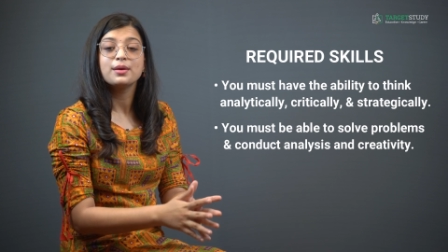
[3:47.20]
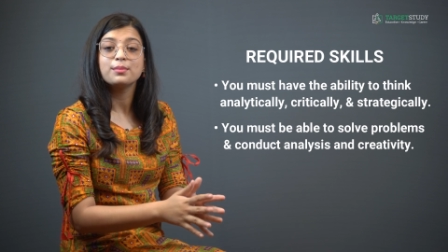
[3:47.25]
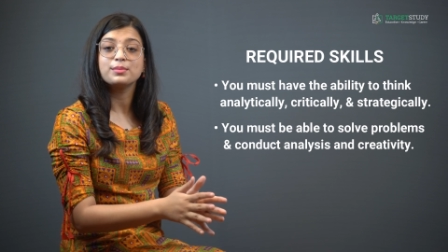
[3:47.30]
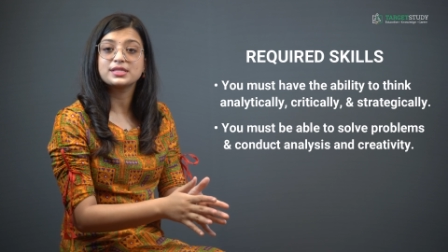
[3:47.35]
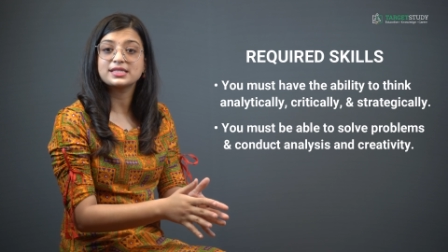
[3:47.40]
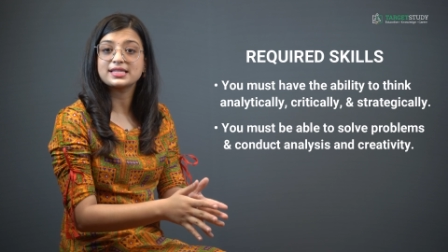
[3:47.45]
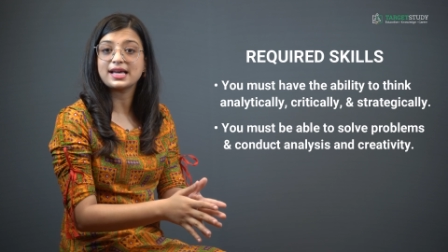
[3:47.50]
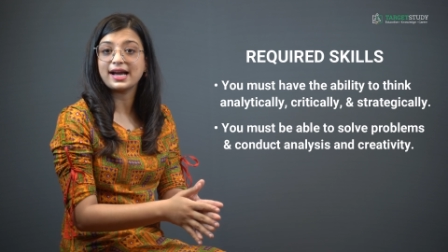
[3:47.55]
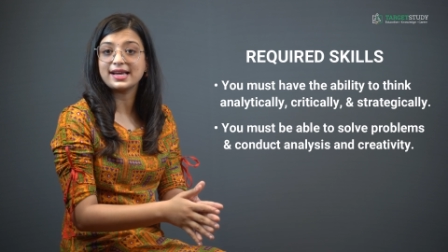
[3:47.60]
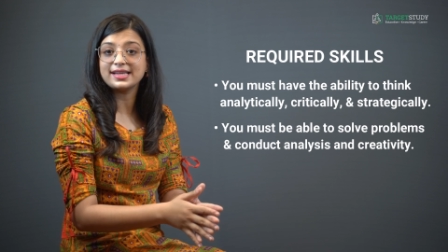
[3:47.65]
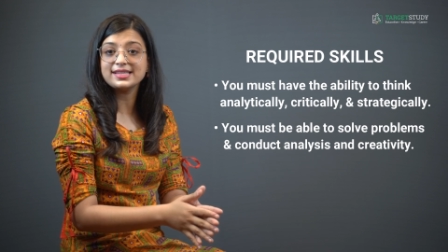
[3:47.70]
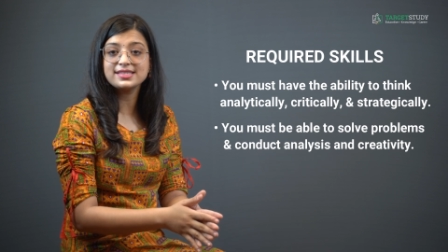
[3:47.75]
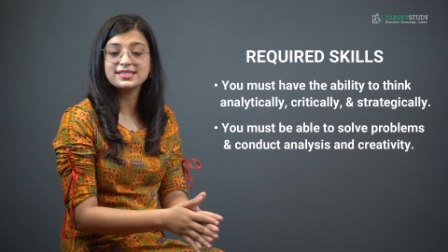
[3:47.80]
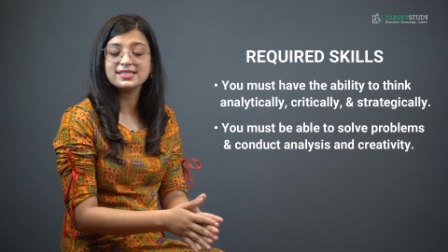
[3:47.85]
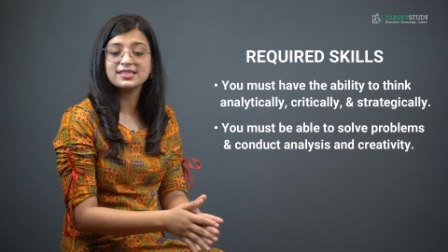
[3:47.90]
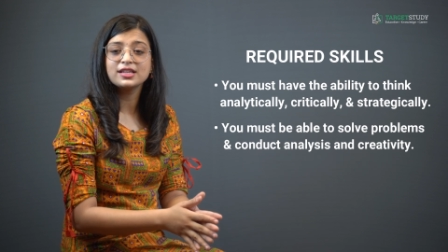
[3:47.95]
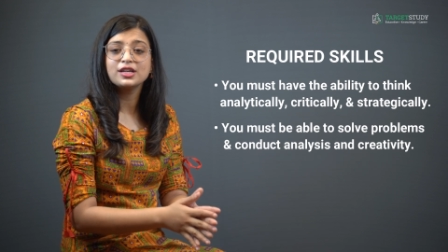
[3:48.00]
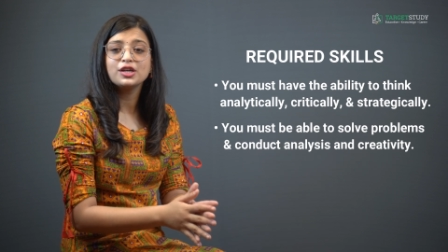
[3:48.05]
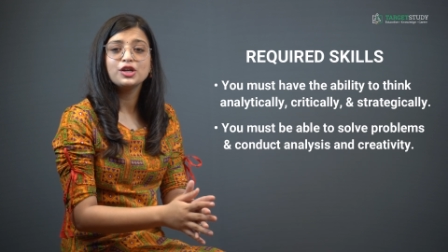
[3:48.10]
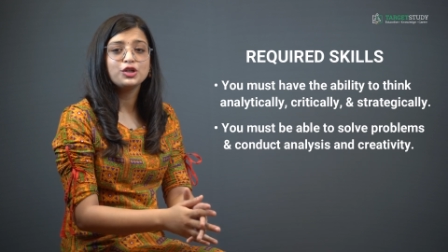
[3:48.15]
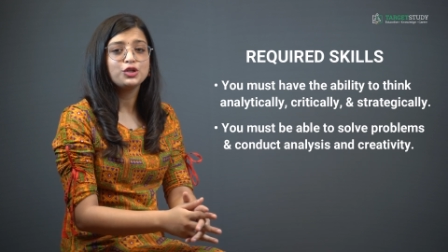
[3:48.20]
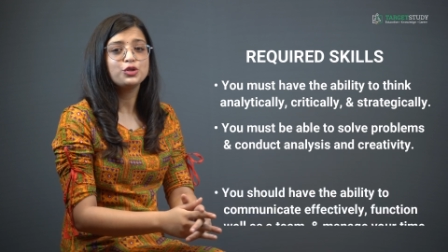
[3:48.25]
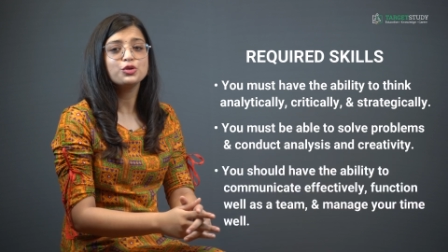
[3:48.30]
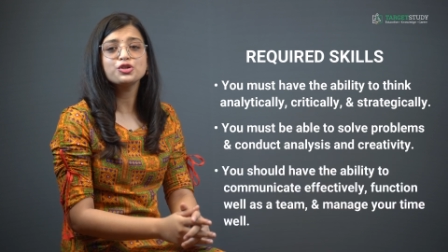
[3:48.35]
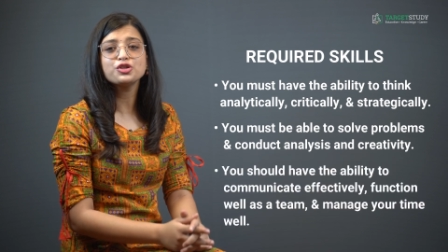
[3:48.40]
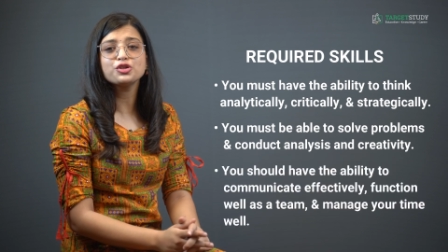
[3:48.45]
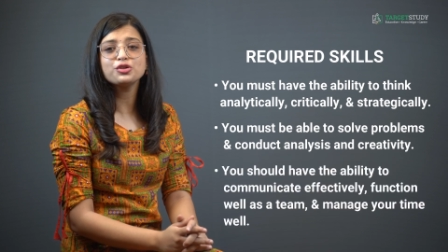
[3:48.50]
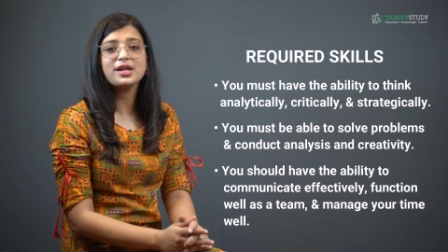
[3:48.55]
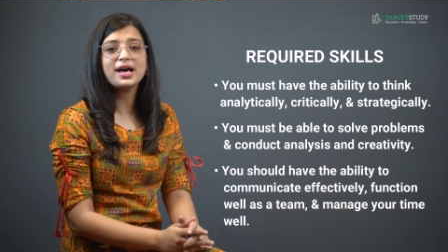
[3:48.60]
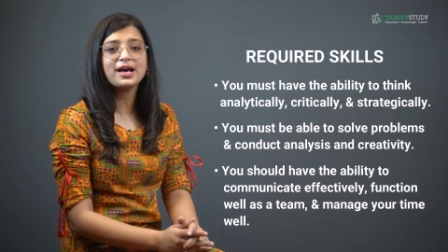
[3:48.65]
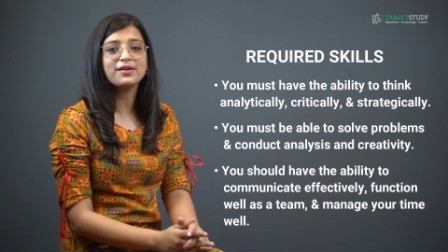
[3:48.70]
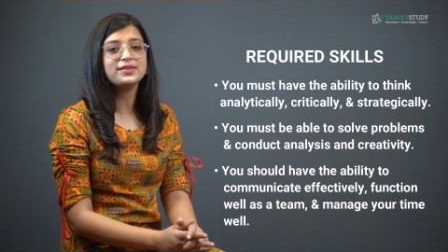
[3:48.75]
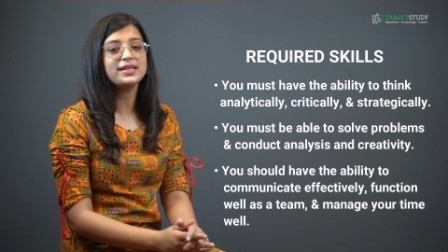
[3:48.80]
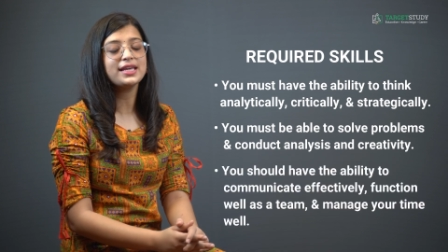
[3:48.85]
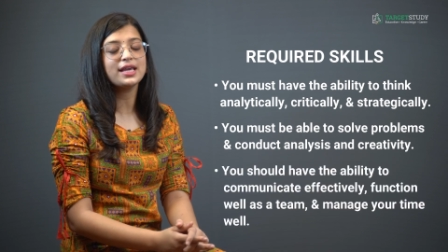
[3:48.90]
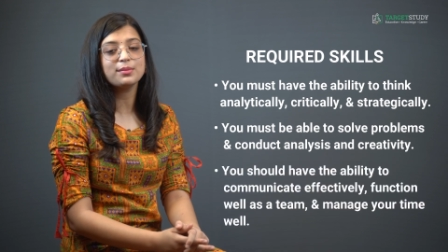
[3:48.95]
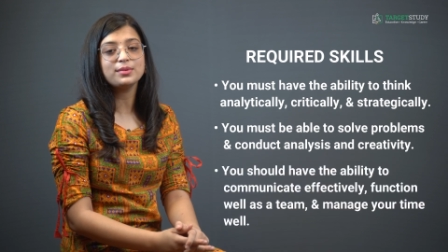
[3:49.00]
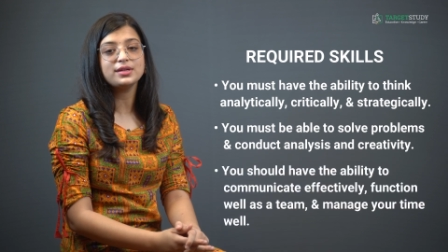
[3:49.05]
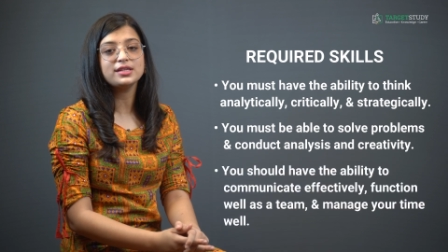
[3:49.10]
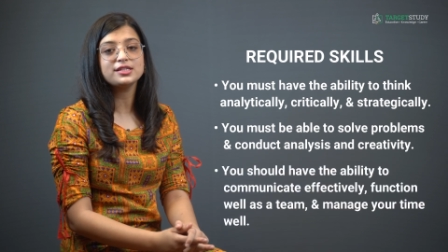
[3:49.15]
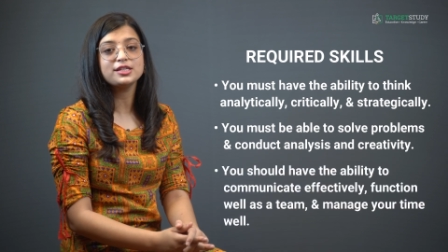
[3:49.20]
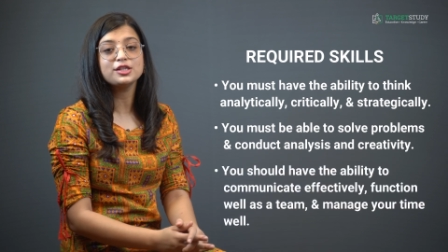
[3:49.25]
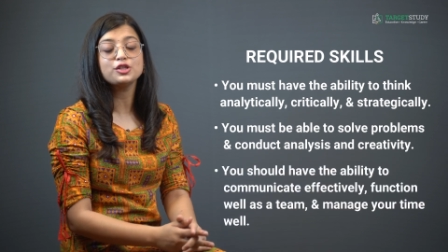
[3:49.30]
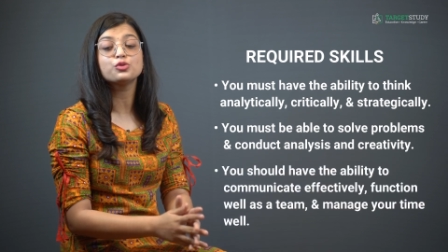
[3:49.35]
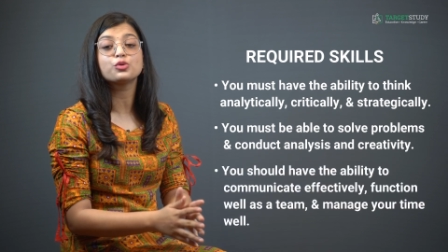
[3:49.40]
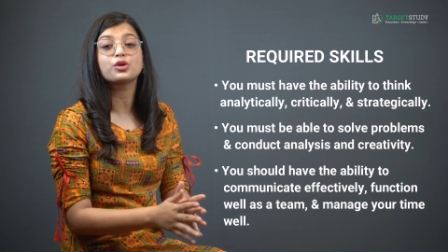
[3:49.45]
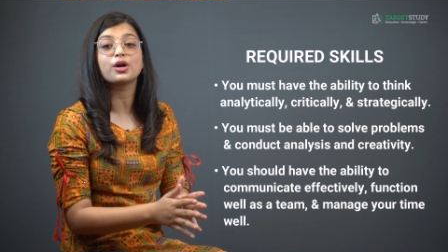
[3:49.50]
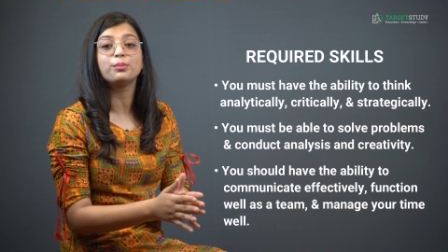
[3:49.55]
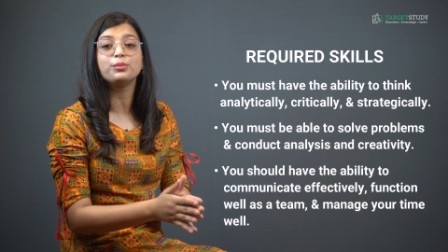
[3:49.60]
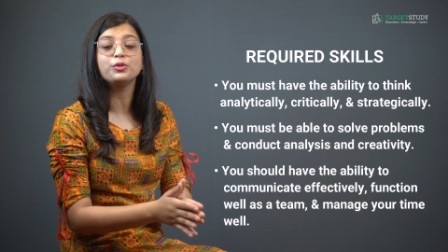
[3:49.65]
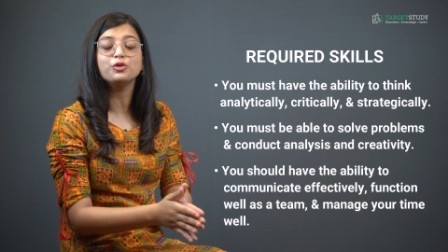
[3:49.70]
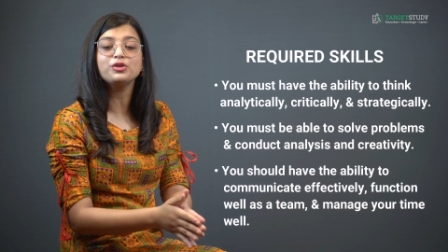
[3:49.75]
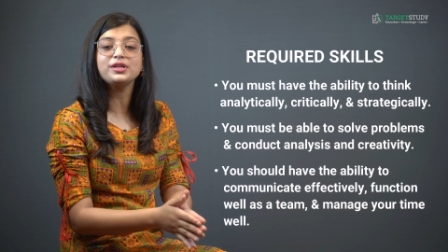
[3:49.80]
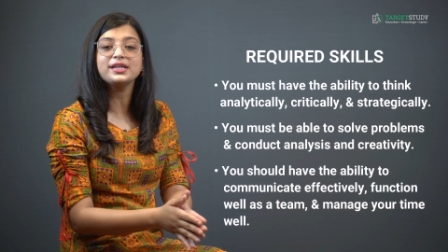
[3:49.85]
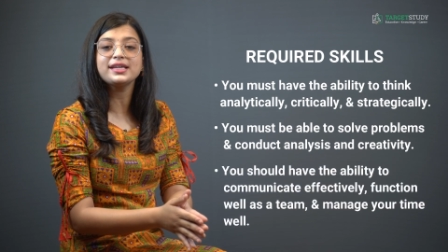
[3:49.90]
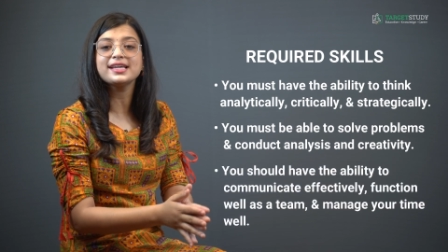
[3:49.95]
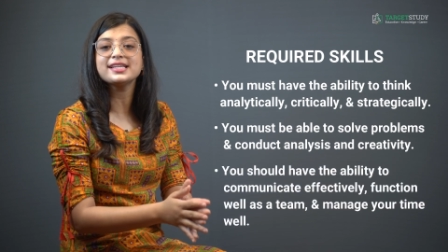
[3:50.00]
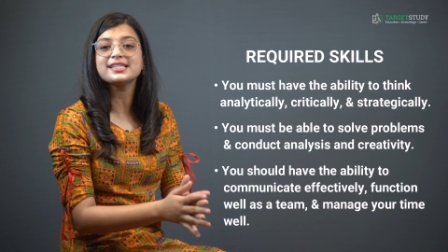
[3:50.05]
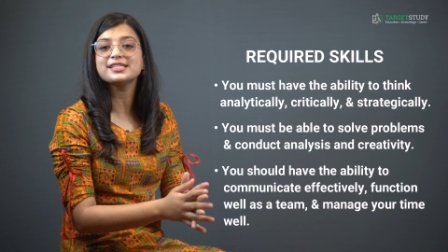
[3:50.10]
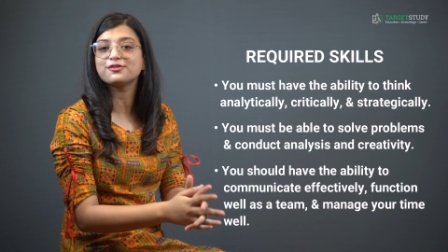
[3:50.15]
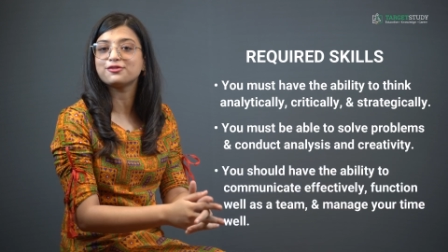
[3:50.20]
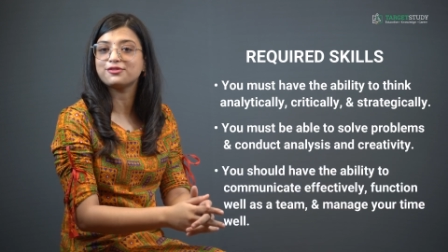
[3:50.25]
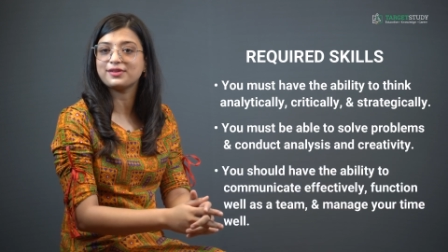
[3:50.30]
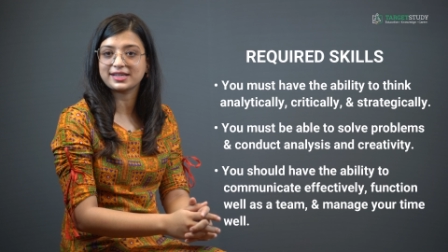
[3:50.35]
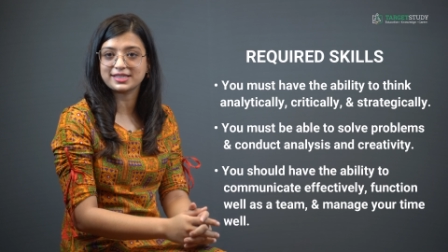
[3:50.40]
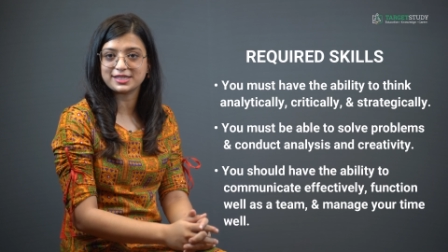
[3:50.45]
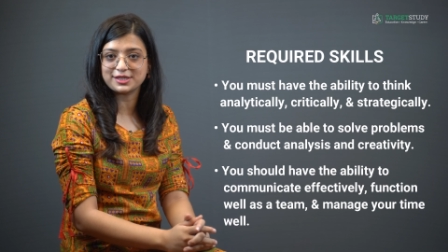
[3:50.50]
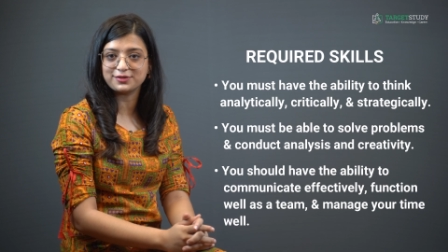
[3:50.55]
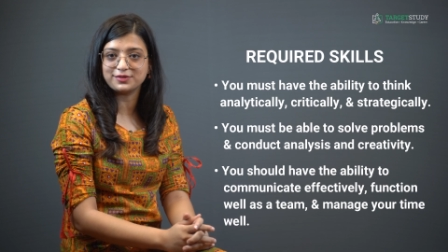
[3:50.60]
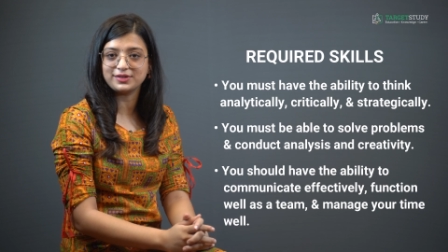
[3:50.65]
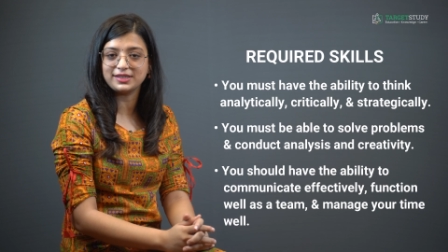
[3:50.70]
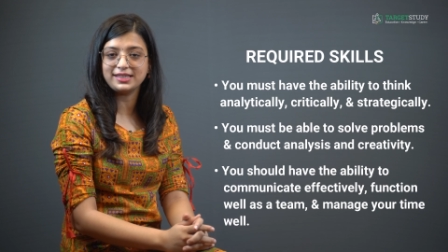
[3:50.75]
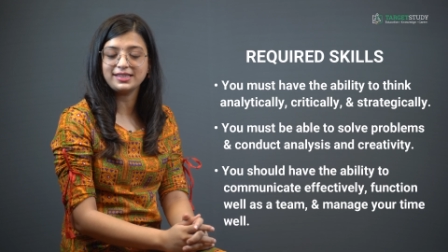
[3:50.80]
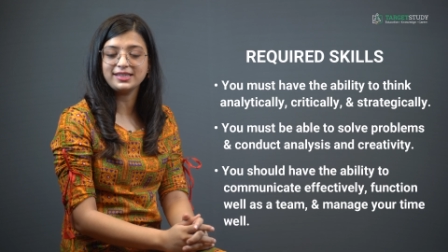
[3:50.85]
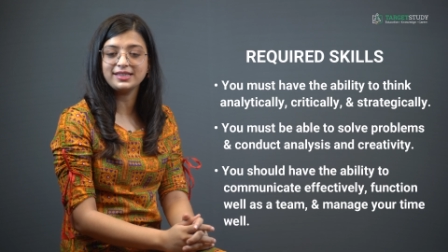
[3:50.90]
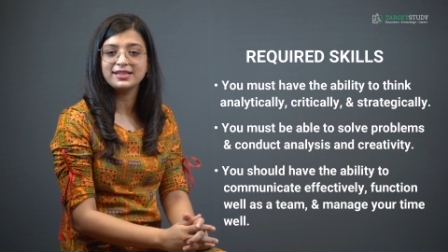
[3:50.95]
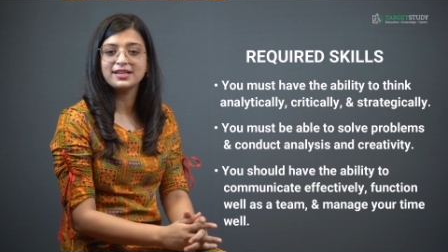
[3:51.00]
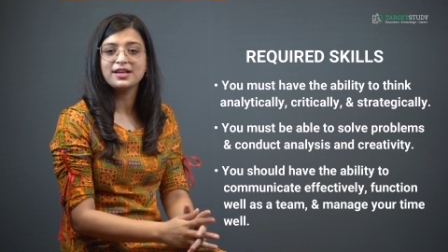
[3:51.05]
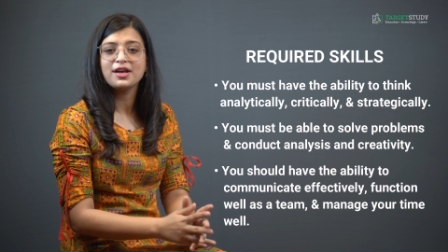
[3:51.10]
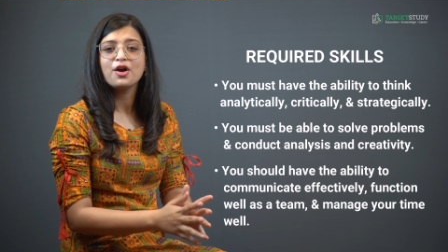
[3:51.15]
Besides, you should have the ability to communicate effectively,